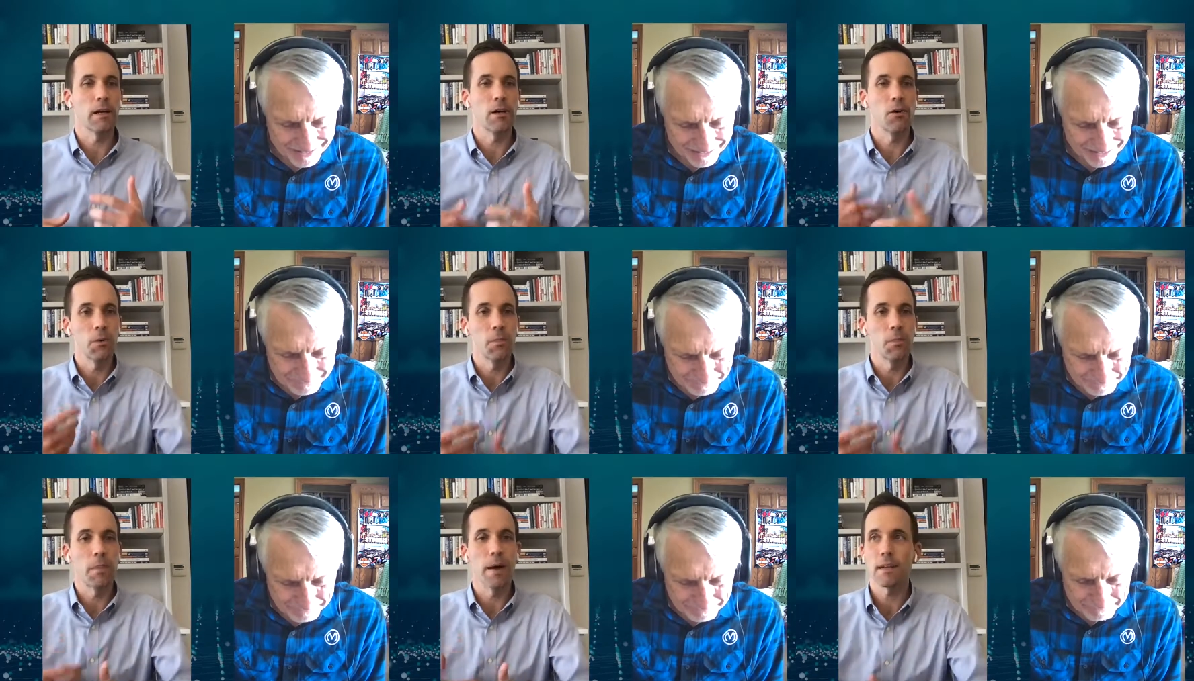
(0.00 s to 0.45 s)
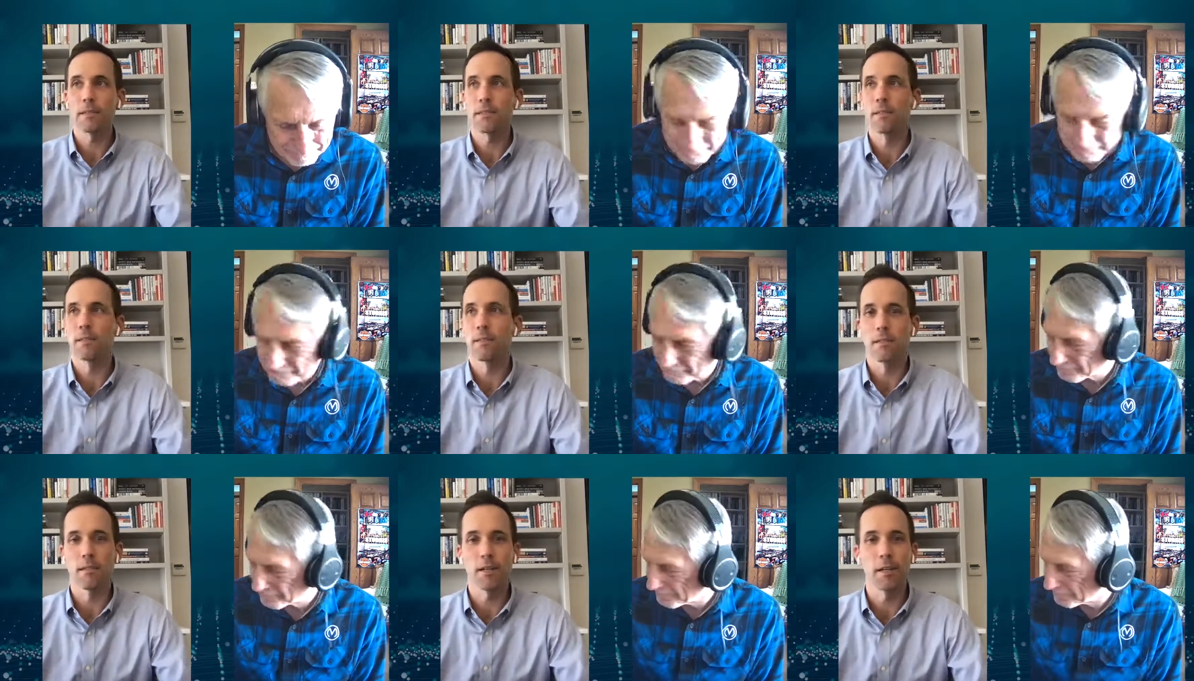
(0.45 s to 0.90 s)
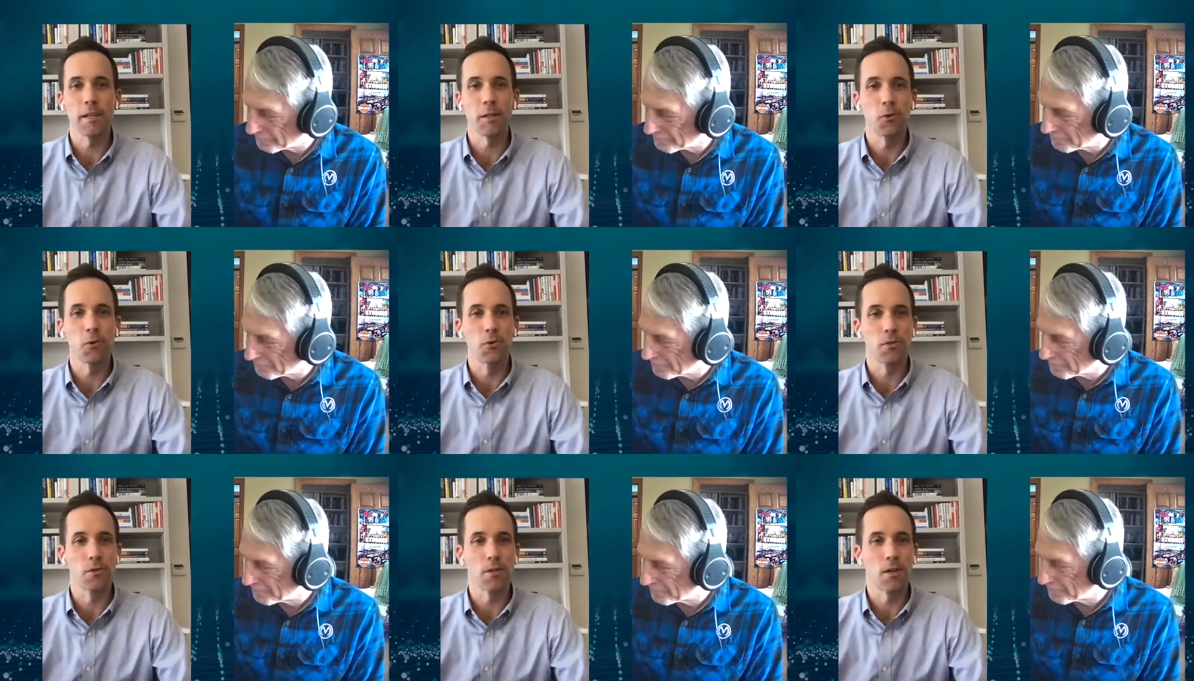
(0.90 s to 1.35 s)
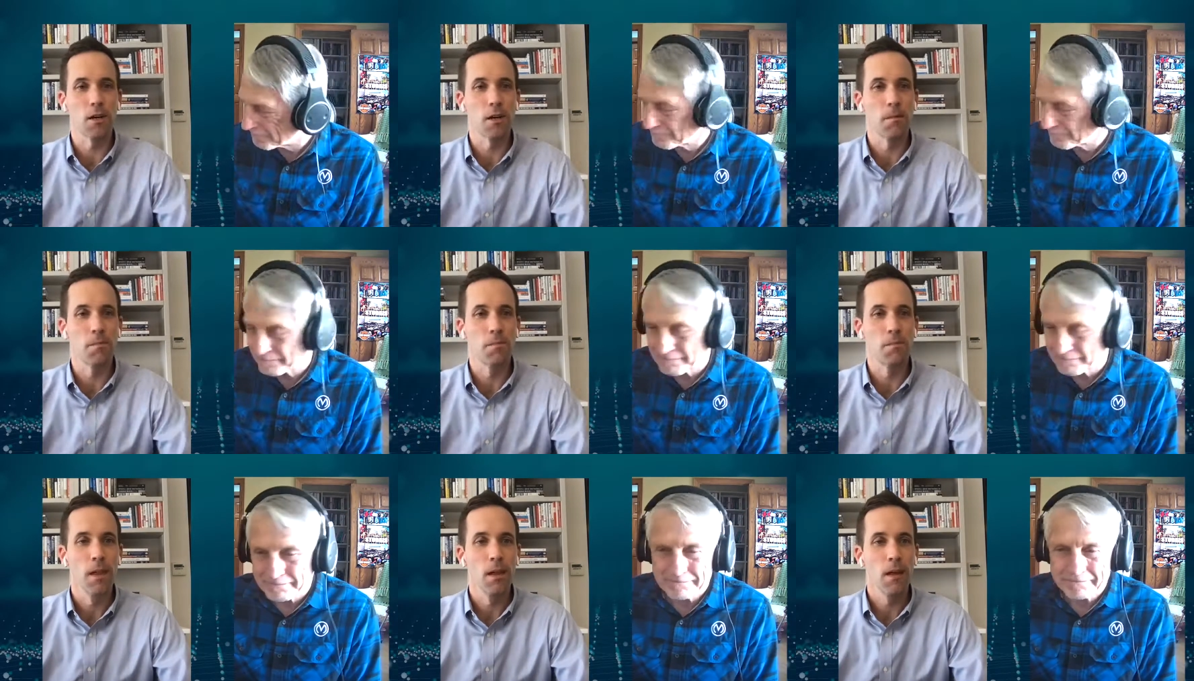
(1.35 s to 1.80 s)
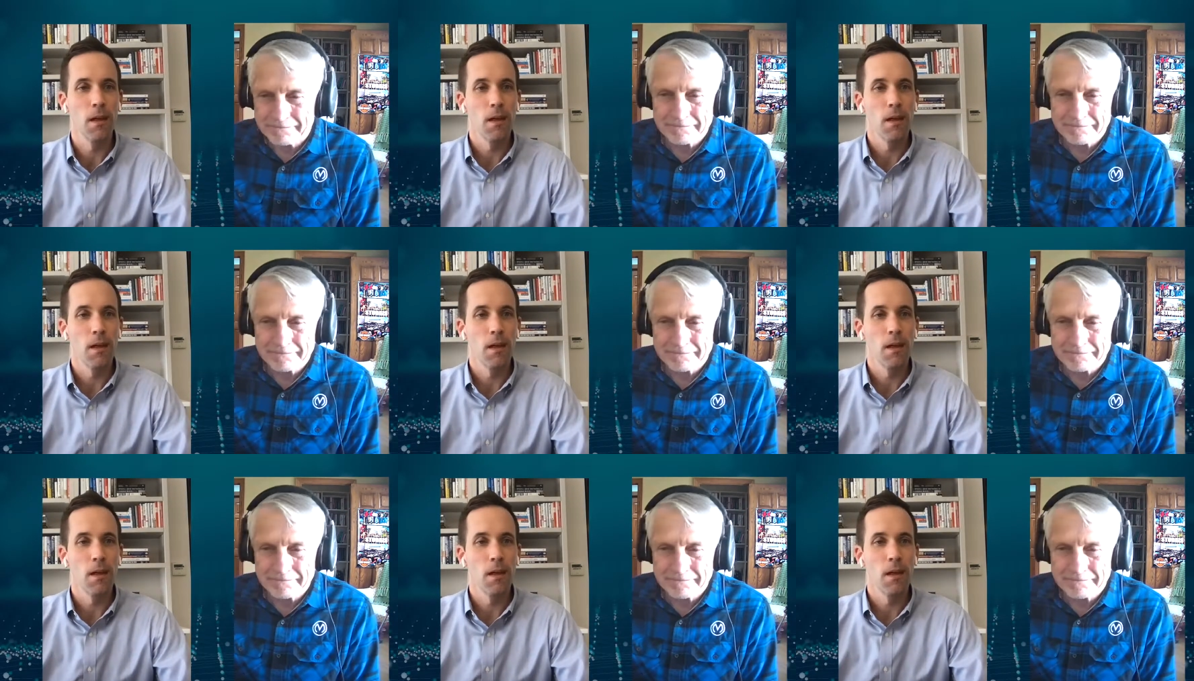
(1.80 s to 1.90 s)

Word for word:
Speaker 1: of going back to the cycles. Um,